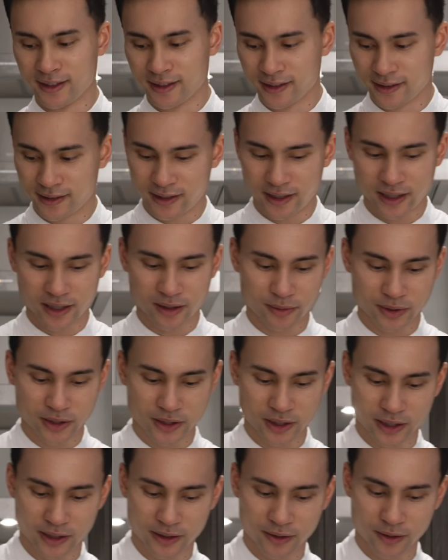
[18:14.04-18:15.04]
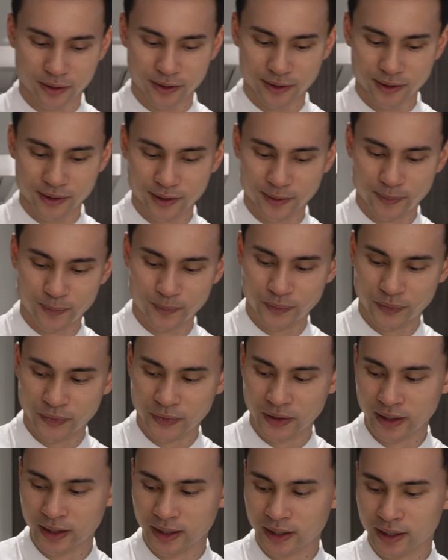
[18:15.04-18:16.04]
See how much it can hold?
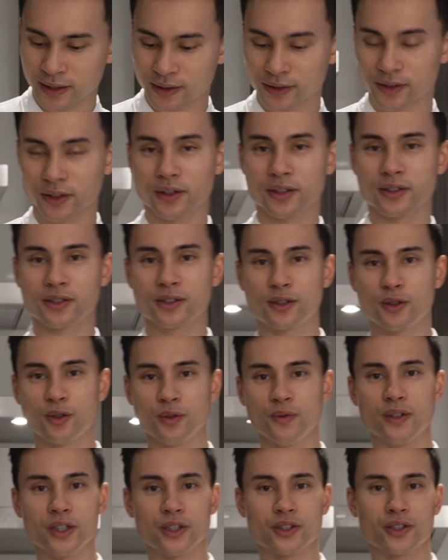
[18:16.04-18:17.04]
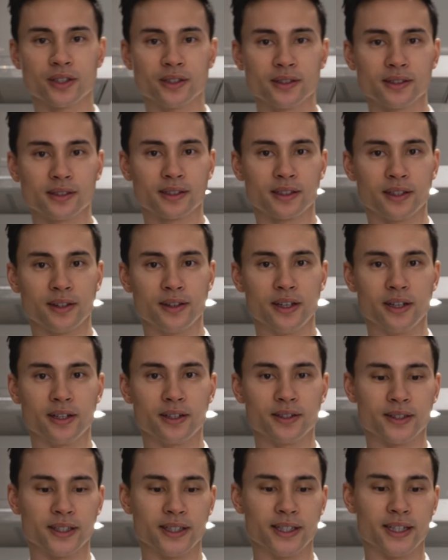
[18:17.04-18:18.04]
So there's two versions.
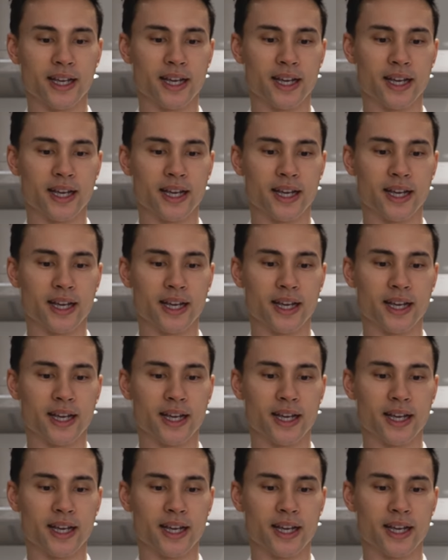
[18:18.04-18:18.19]
There's an